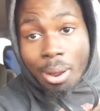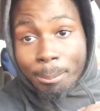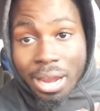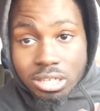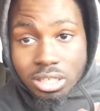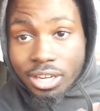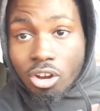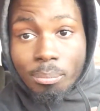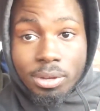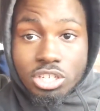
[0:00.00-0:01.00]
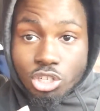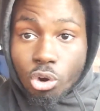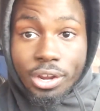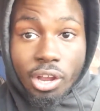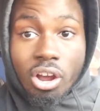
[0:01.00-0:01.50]
I'm basically gonna be
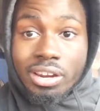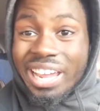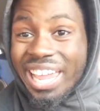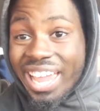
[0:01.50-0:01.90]
showing y'all the